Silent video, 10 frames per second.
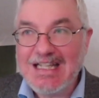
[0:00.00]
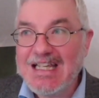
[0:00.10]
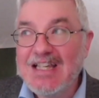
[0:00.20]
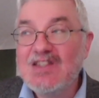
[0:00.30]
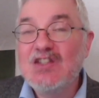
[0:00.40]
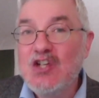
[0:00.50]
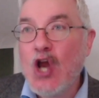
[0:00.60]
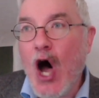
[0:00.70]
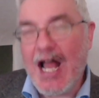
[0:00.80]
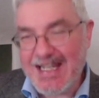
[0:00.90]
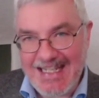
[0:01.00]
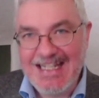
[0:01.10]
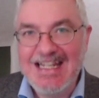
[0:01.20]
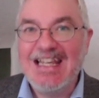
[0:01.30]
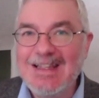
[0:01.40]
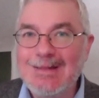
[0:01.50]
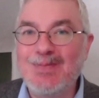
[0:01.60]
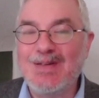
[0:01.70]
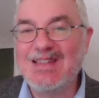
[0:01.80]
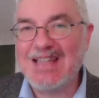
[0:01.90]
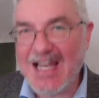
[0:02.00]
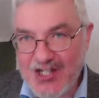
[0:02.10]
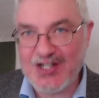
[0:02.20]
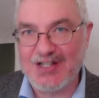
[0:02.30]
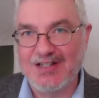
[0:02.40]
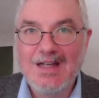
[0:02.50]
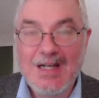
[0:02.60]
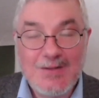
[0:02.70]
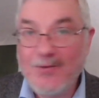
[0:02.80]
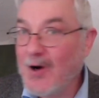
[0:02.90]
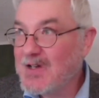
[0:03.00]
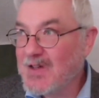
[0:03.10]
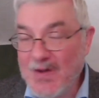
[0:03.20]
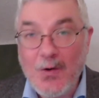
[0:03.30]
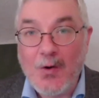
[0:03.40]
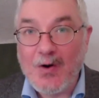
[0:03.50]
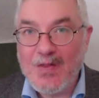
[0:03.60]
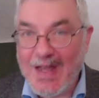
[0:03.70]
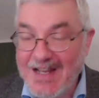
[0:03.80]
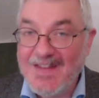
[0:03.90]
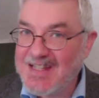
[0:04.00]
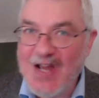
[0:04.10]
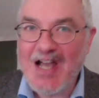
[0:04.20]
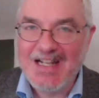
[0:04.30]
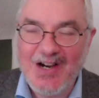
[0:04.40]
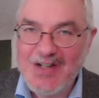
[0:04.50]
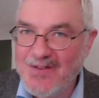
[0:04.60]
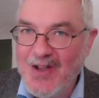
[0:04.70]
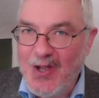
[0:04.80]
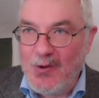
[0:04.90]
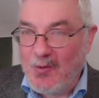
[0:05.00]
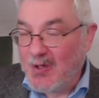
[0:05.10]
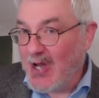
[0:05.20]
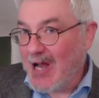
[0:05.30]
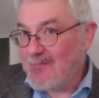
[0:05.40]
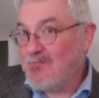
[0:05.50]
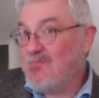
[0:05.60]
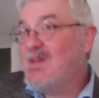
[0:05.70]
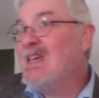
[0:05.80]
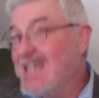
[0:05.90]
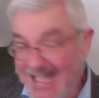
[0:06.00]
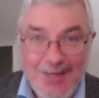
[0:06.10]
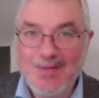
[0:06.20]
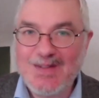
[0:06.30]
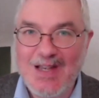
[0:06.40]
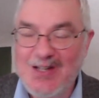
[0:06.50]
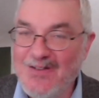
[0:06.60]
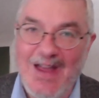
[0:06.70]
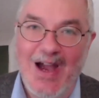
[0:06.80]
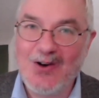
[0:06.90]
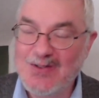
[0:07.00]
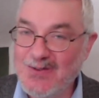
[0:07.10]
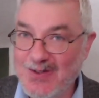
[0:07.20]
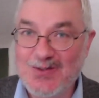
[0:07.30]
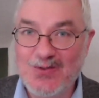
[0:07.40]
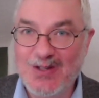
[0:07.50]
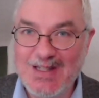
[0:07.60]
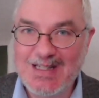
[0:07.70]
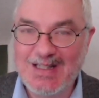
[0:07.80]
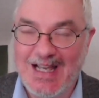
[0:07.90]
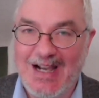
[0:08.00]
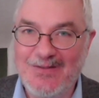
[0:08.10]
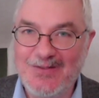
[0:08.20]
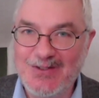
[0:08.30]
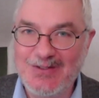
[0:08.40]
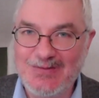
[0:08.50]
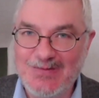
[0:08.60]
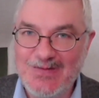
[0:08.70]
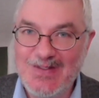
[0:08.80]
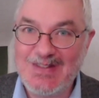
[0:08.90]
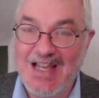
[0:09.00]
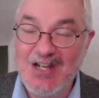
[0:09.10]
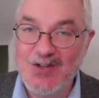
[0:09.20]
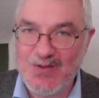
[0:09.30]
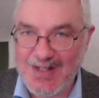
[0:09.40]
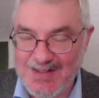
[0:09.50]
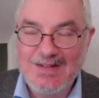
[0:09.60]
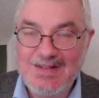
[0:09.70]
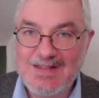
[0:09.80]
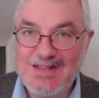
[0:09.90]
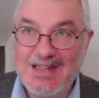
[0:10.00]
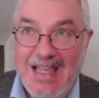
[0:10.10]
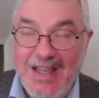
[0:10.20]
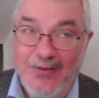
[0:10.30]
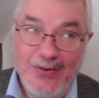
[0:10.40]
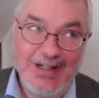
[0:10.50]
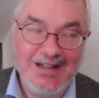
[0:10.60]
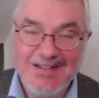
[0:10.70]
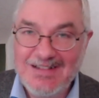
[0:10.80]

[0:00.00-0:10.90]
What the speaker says: is not in his possession. It is far to the north, and in the Tanakh narrative will not be in the possession of the house of Israel until after centuries, slavery,